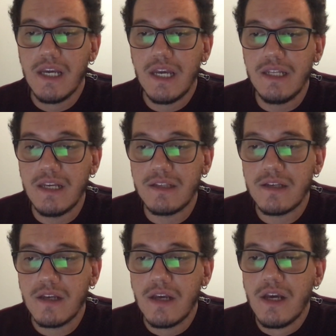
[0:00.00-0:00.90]
In
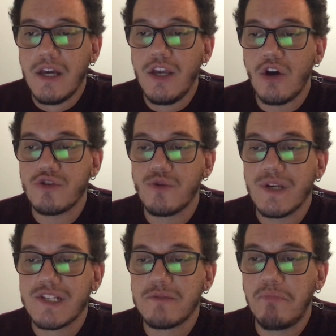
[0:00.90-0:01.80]
it, he also
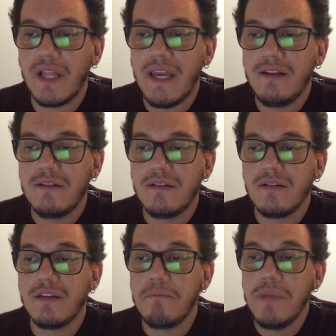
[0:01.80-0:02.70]
explained
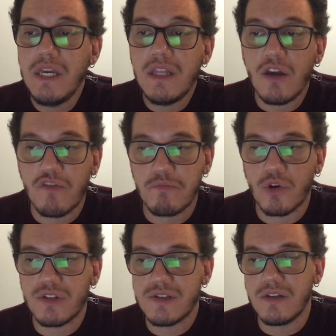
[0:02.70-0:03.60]
the meaning of
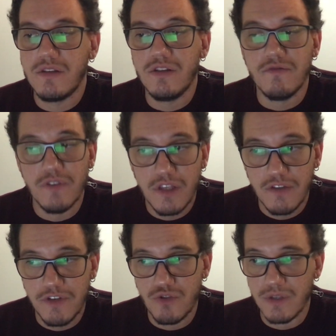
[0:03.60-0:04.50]
Protestant
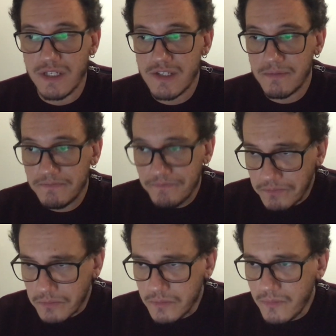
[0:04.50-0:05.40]
individualism.
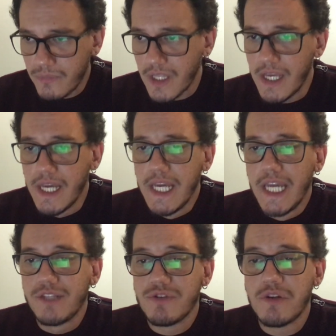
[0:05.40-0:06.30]

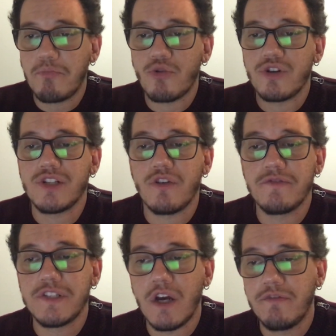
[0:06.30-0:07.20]
It was a process
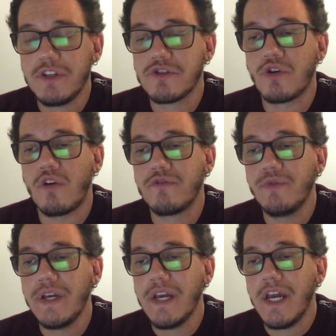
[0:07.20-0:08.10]
of
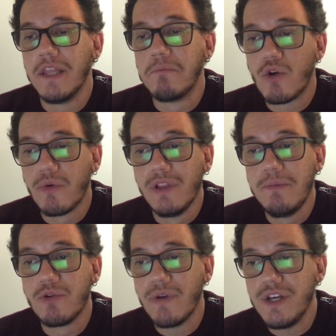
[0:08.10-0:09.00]
self-discovery and moral
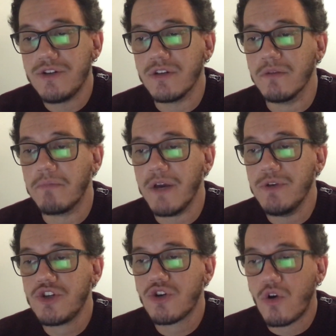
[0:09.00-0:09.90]
liberation by
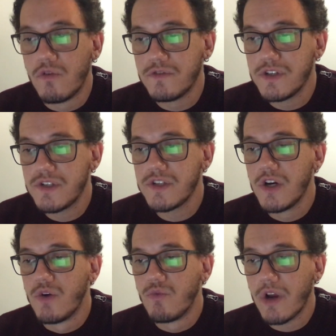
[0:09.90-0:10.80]
which
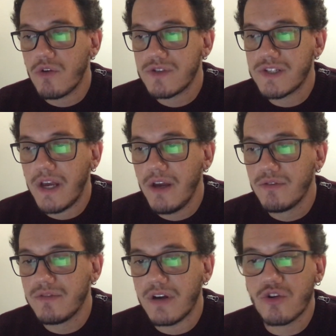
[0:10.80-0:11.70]
converts
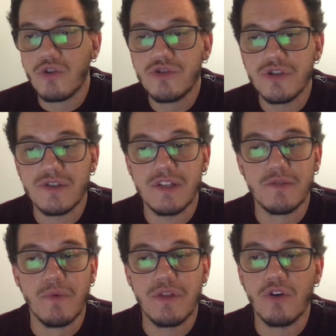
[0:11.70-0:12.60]
reconciled their
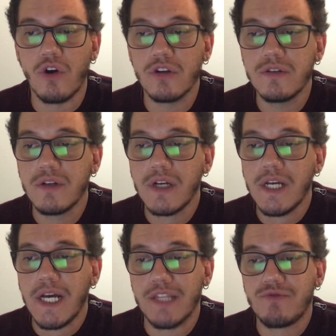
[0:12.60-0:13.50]
consciousness with God,
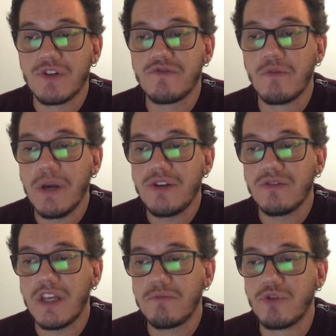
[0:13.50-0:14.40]
a
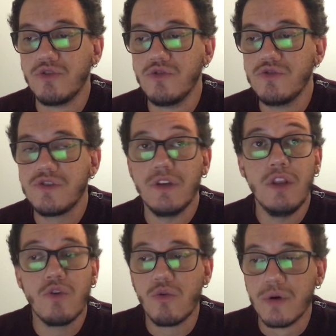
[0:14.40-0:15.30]
transformation that produced
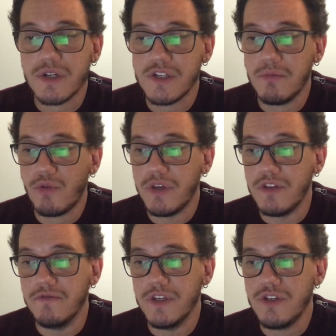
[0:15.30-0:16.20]
incoercible
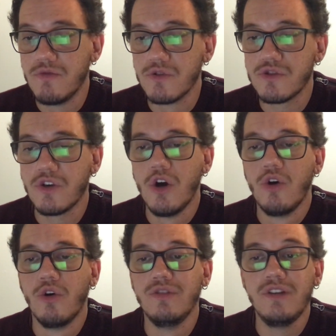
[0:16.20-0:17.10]
individuals
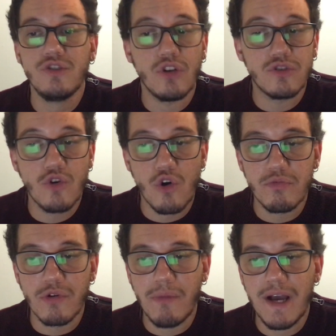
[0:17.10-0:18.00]
who did not
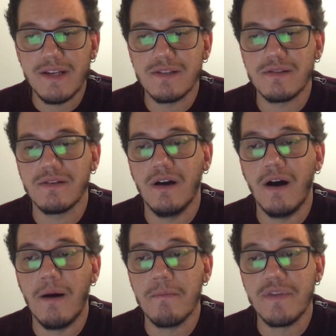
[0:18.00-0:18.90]
compromise
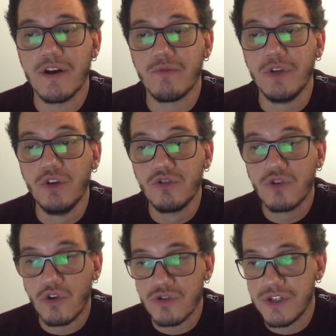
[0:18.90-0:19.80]
their
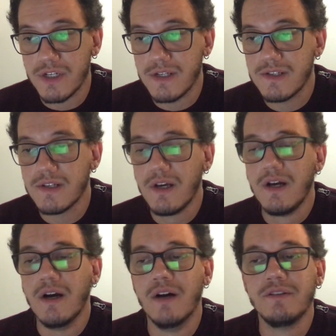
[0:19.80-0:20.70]
renewed conscience
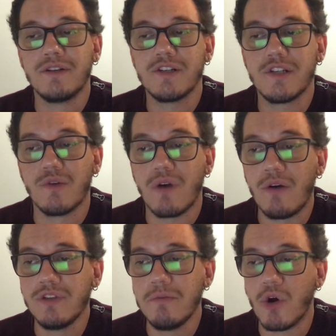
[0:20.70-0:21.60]
under
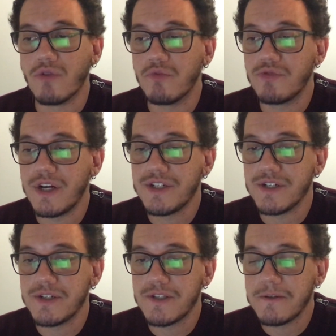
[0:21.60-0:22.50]
surrounding moral
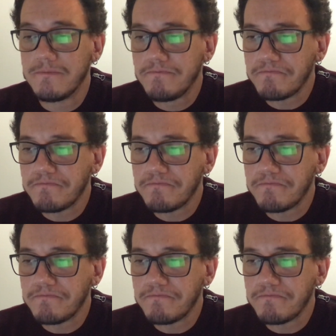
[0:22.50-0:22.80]
pressures.